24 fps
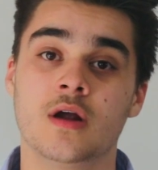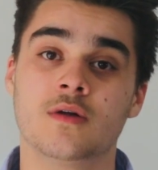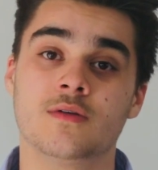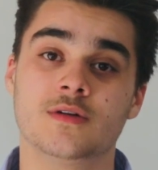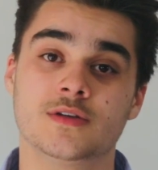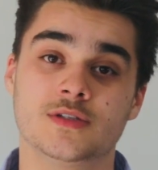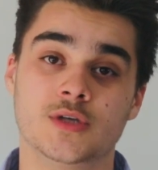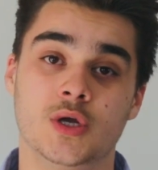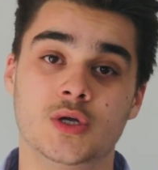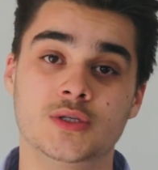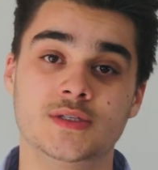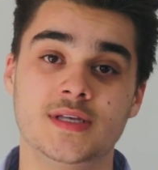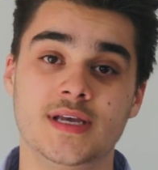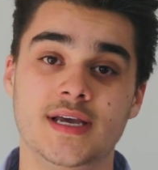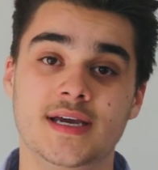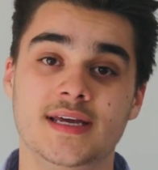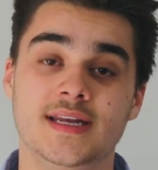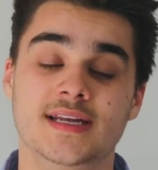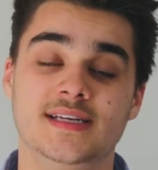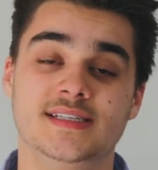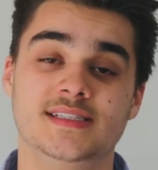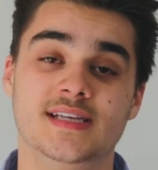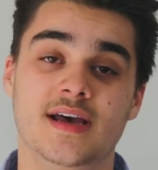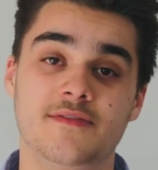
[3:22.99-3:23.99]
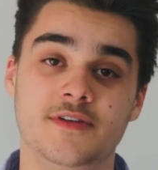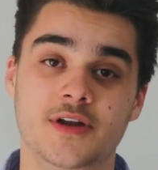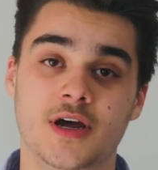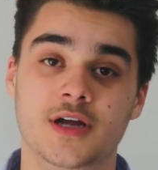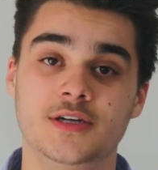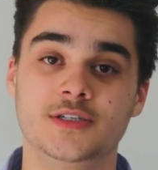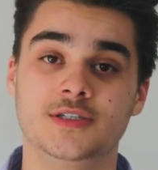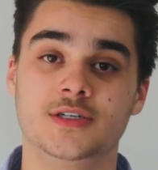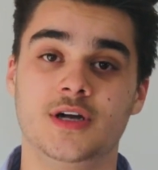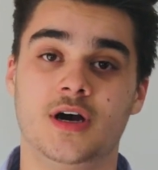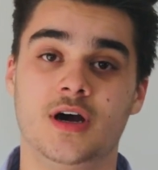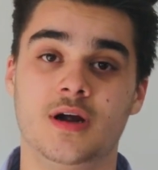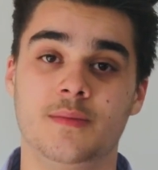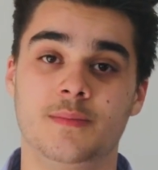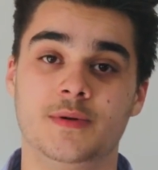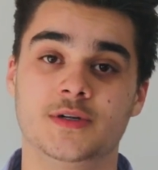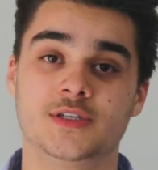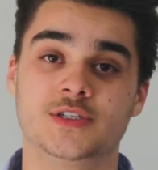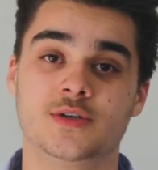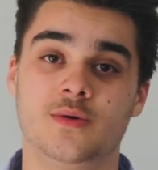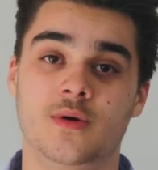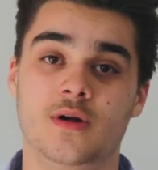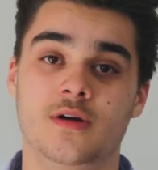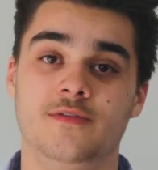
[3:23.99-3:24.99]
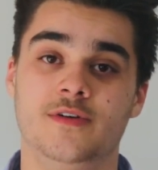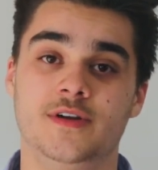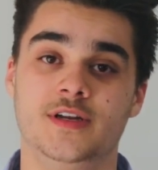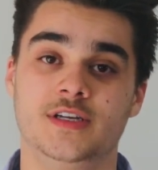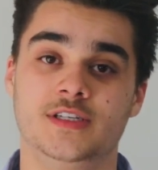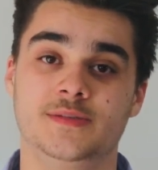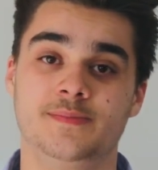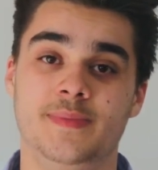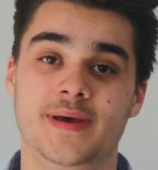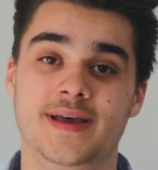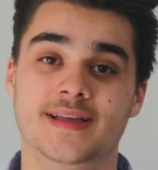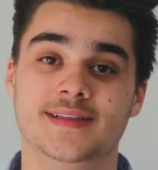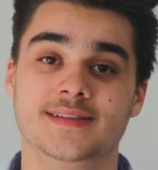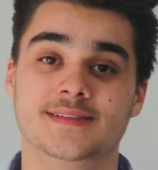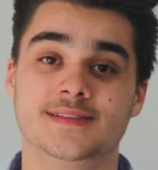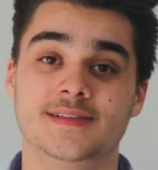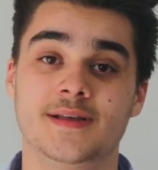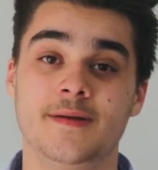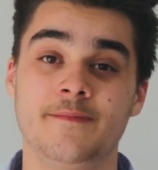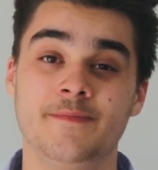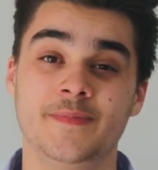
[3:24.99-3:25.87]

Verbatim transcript: resulting in a $700 per square foot expense.